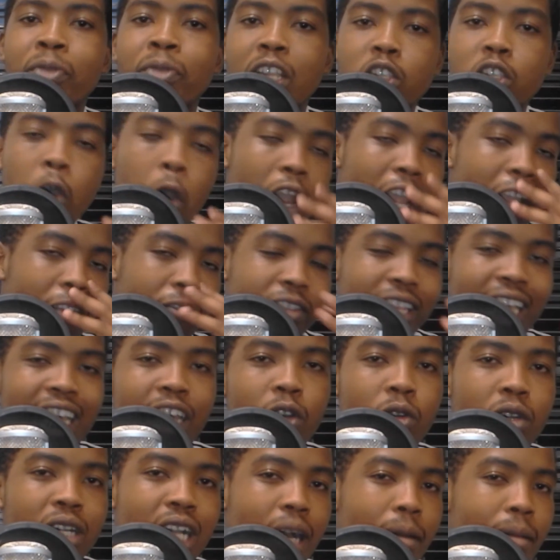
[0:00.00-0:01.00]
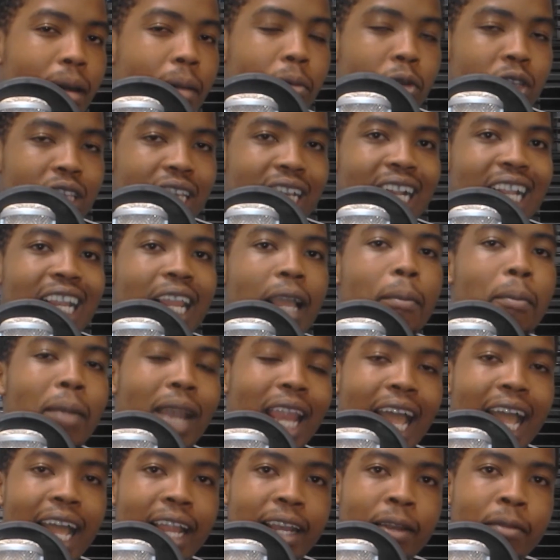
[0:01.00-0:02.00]
So if they don't come up with a clear
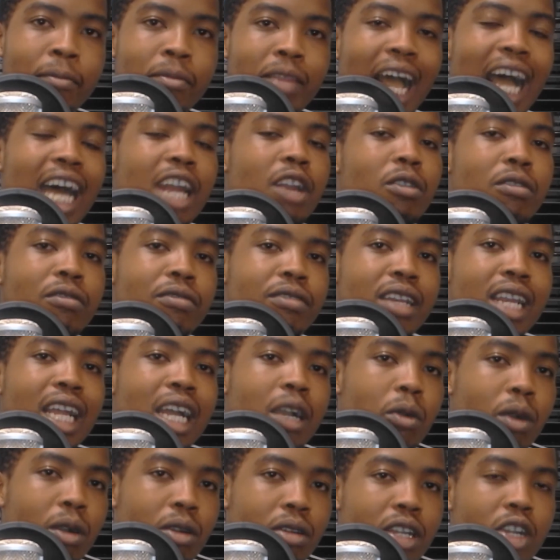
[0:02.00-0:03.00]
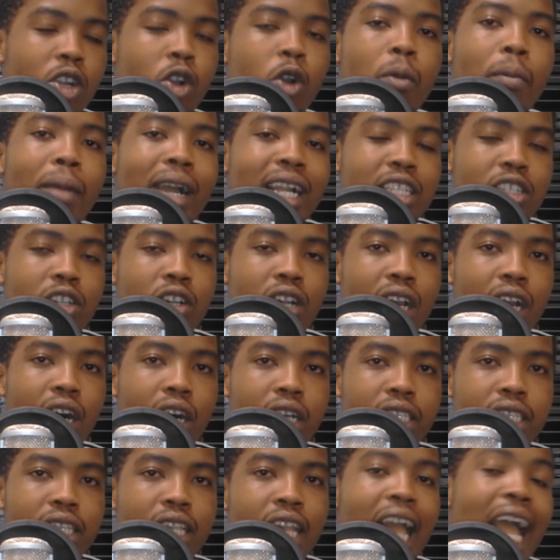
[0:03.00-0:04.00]
plan, I don't feel like we're going to go back to
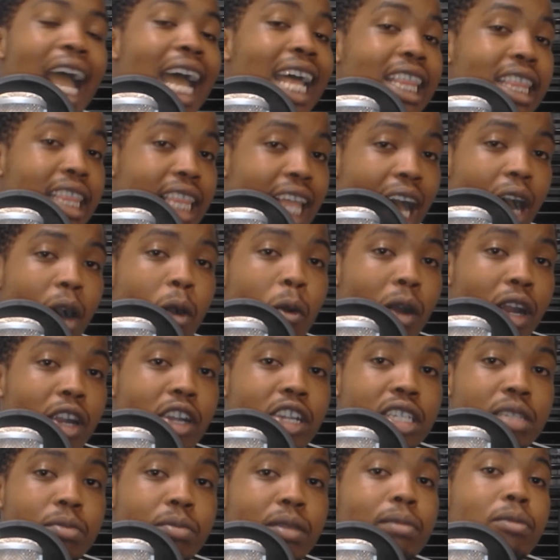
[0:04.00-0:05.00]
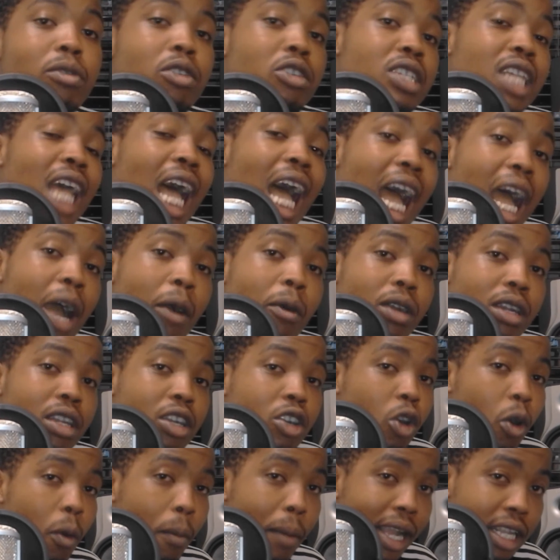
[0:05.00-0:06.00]
class. And that worries me, because I want to
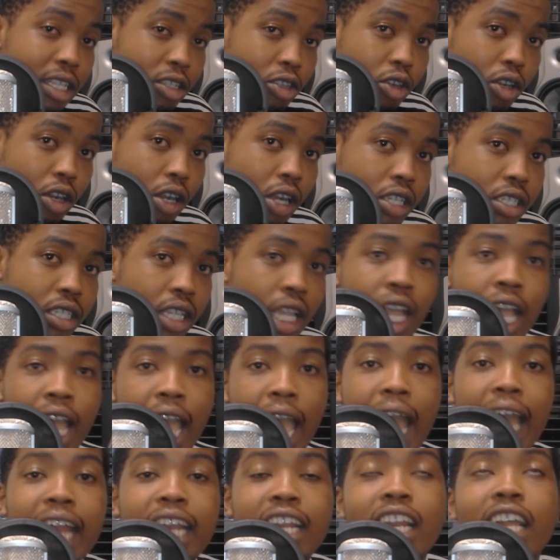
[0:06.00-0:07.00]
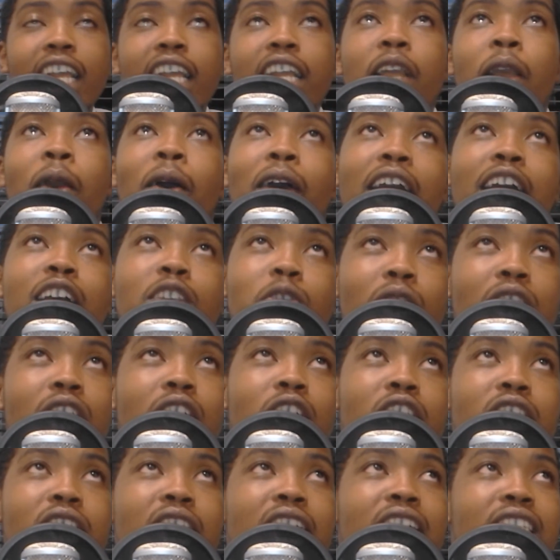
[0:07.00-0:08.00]
go back to class. And it's one of
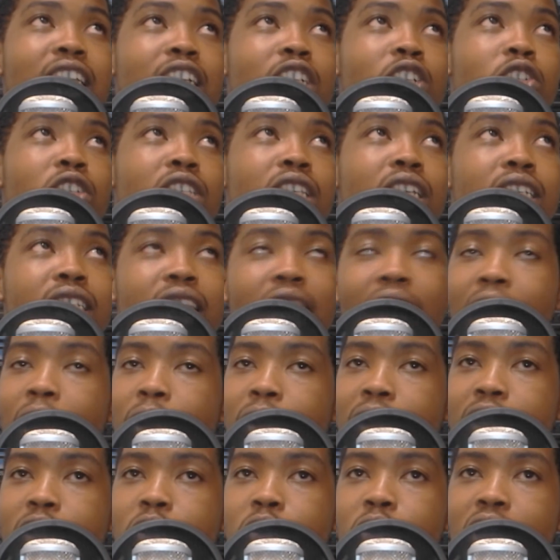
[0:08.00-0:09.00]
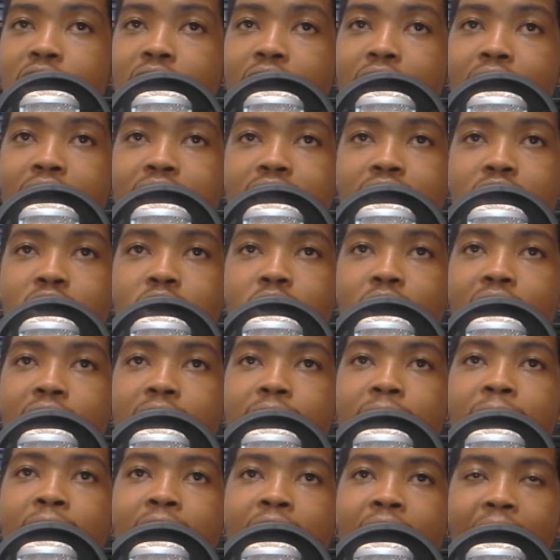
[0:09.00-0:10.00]
those things that you sit down and you realize and you're like,
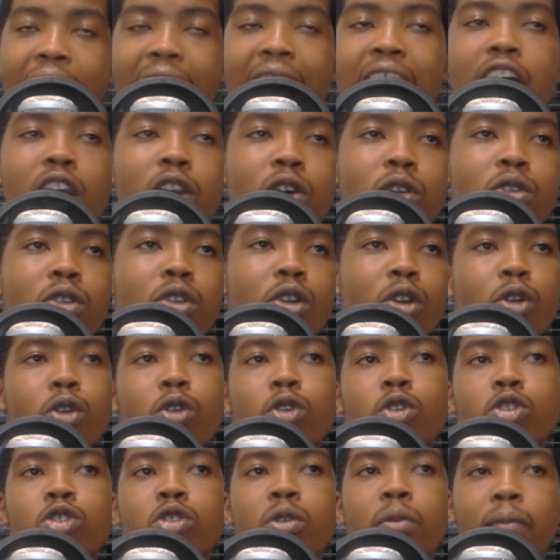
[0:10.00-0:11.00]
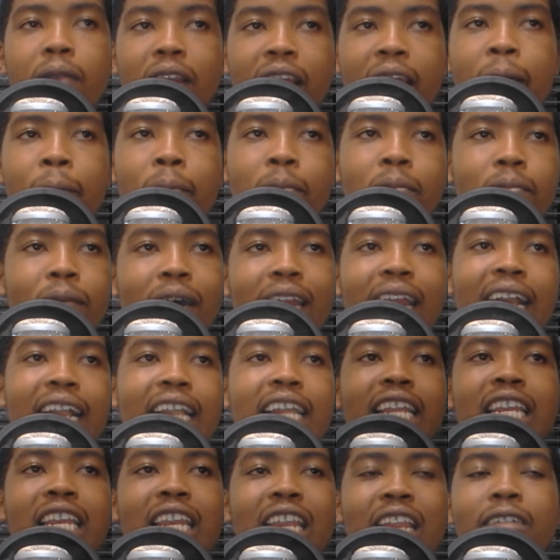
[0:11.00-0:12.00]
I don't know who to blame, but I
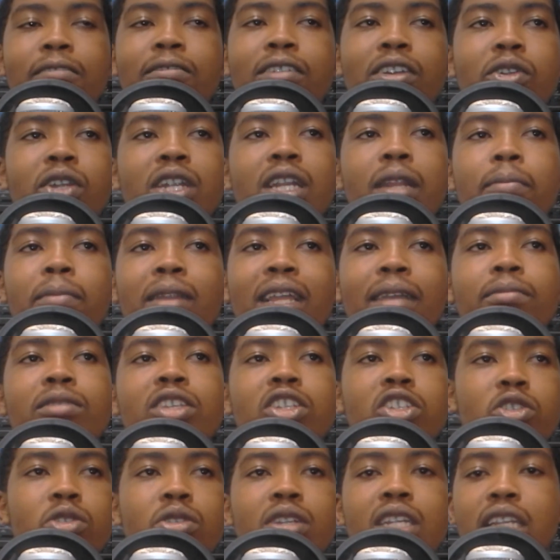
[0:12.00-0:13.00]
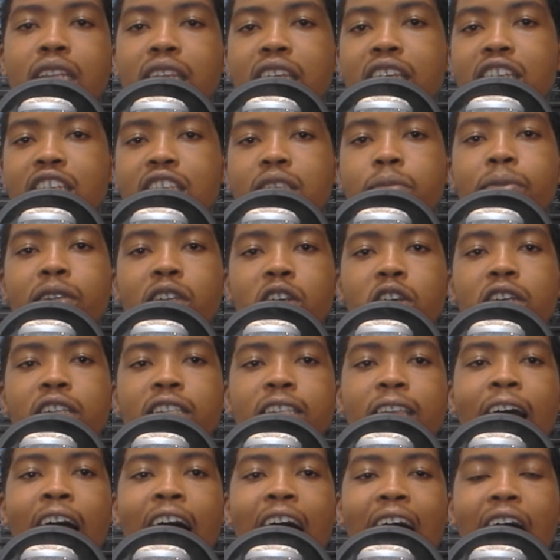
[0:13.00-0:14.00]
can never really blame the student leaders,
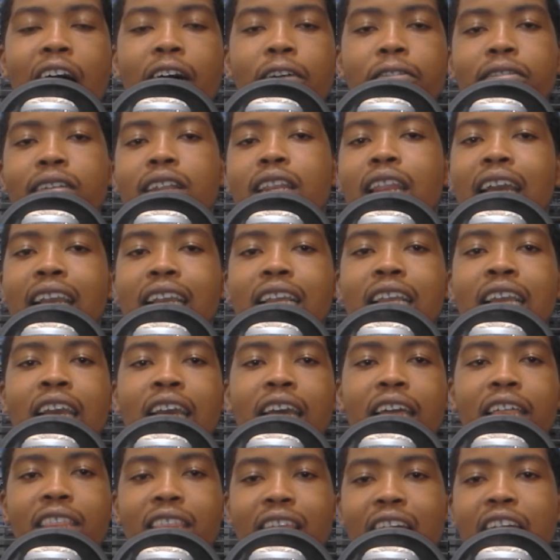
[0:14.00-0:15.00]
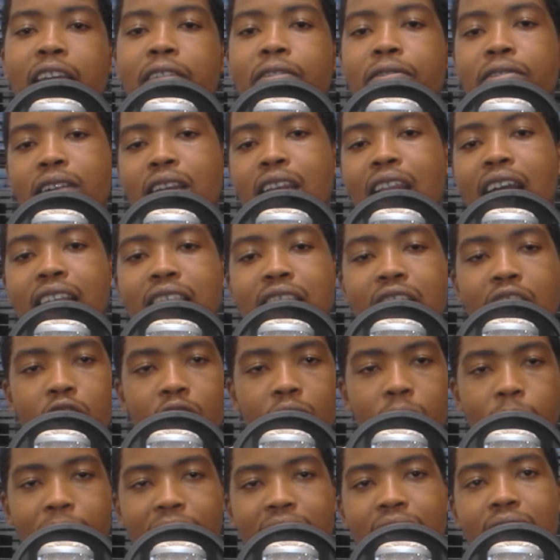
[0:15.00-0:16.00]
because I feel like they feel like they're
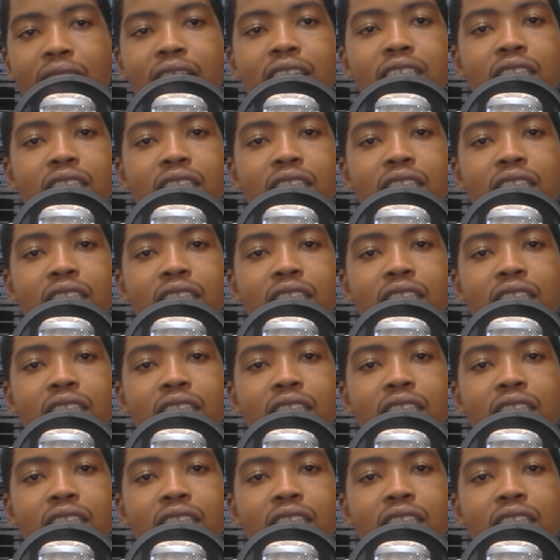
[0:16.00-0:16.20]
not being